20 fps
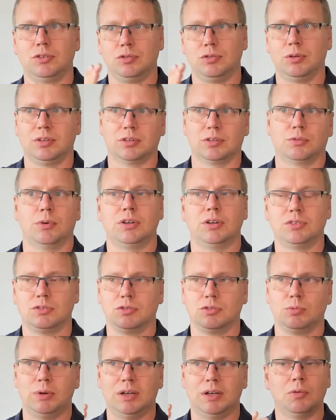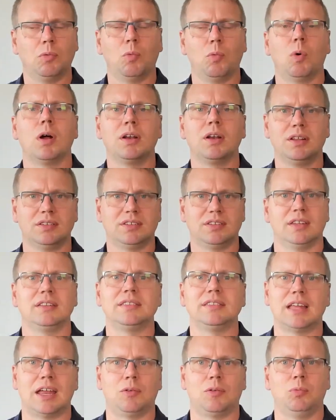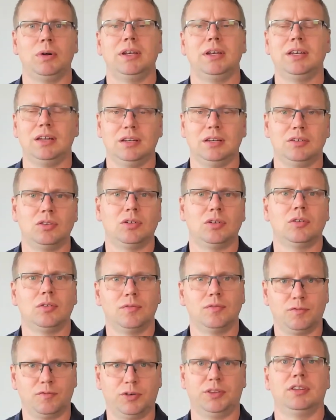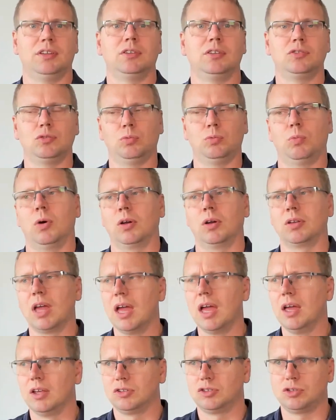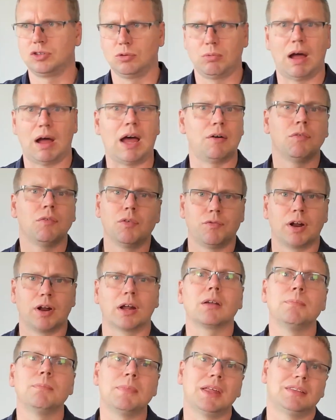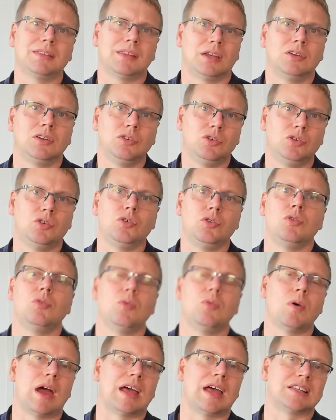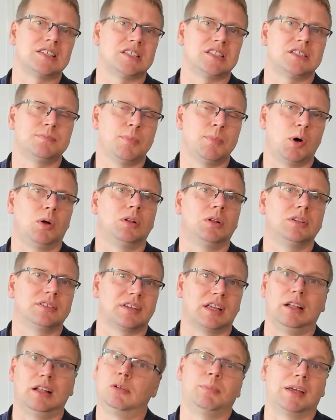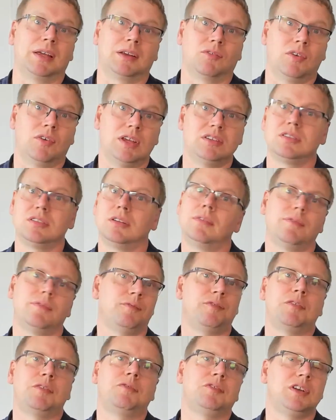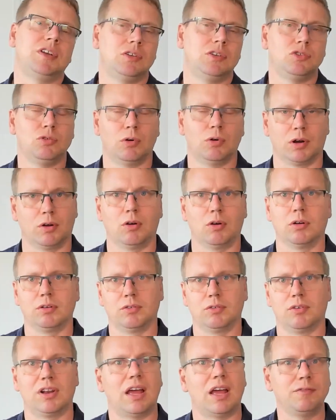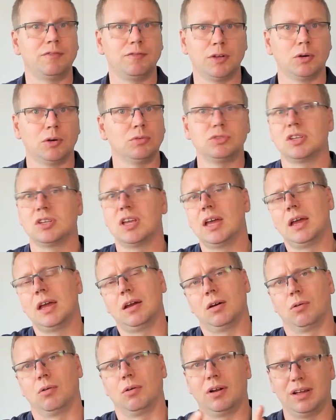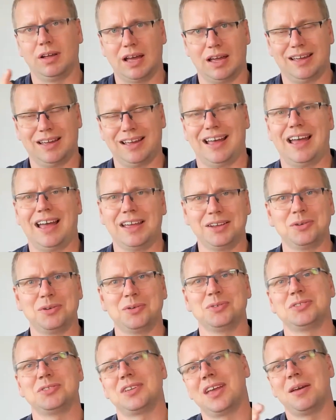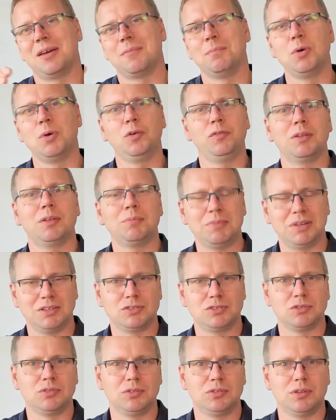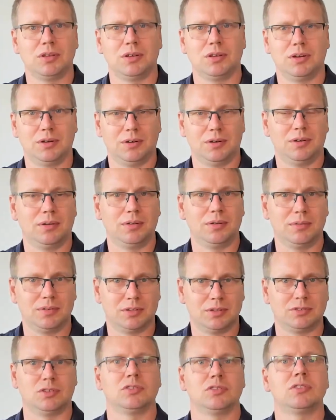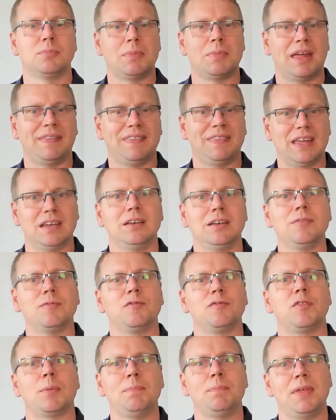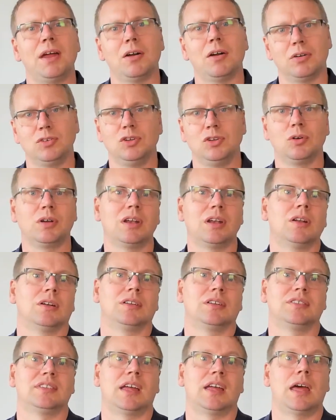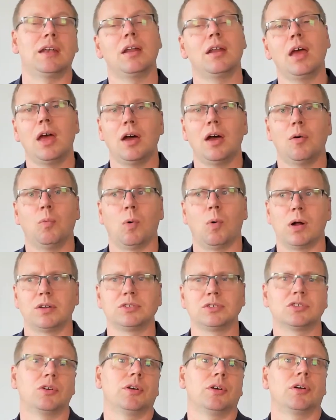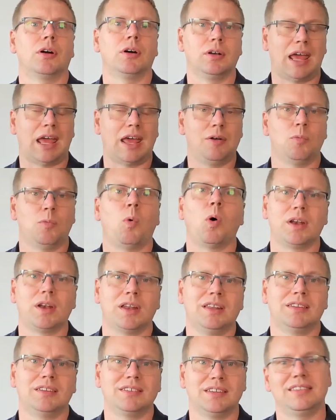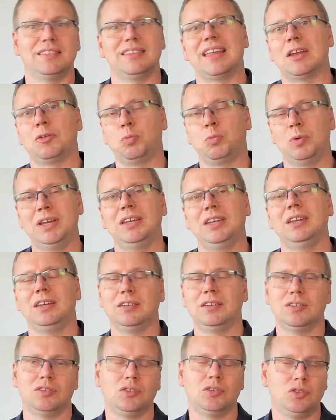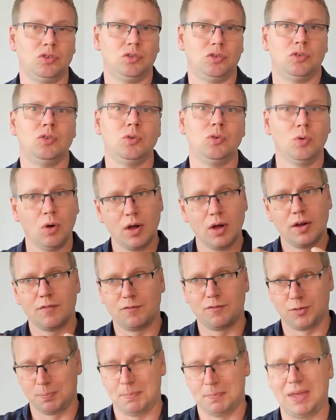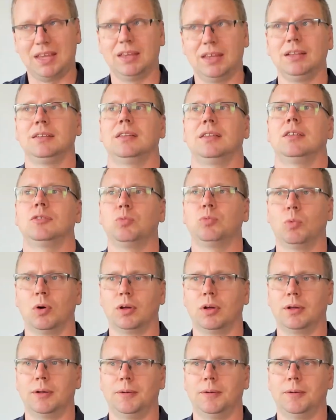to Integration Suite, what is it that we need for this to work? So I would recommend that you do a small-scale migration, 50 to 100 iFlows or ICOs, move them into the system, and then from there on you can understand what is going on and what is it that we need to do for making this work.